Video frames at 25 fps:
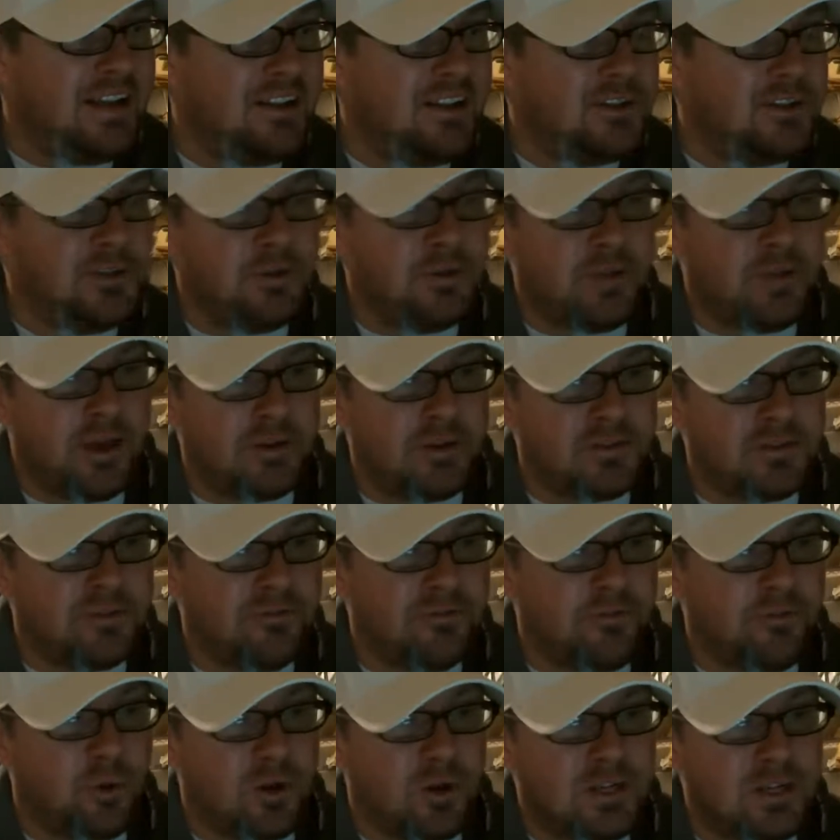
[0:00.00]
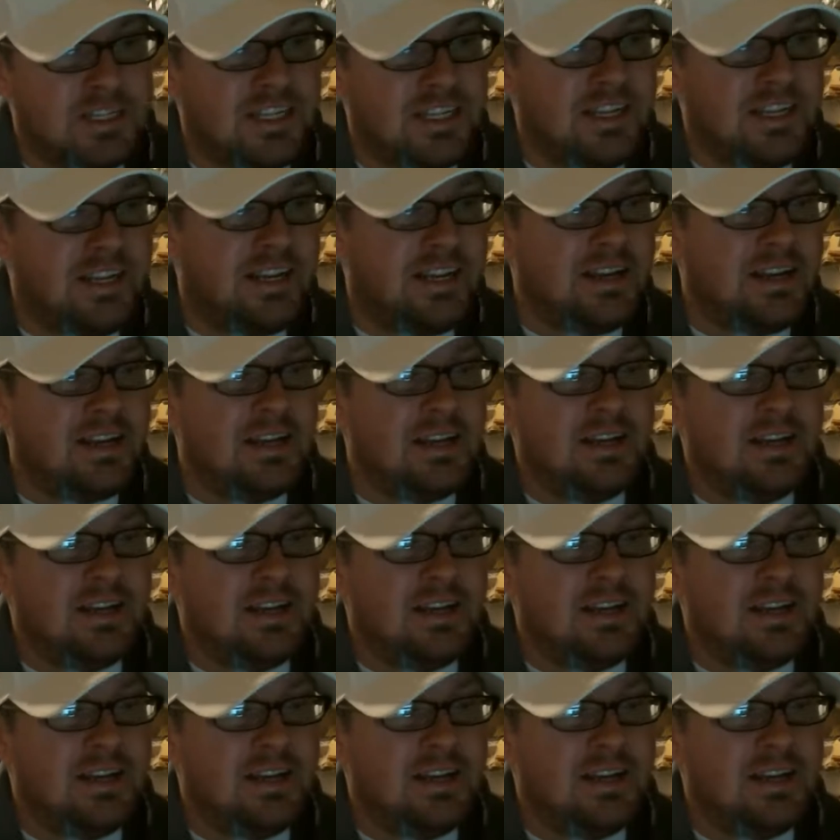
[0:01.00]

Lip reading: to 2014.